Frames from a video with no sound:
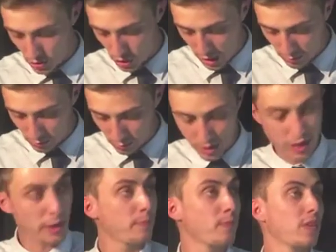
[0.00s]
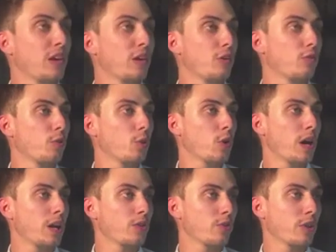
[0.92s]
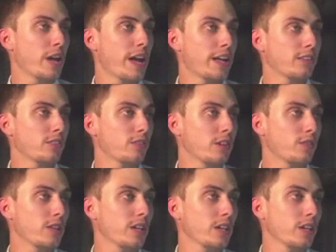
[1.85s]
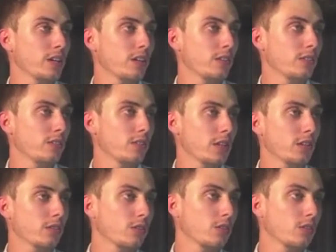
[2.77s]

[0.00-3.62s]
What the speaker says: times by 476.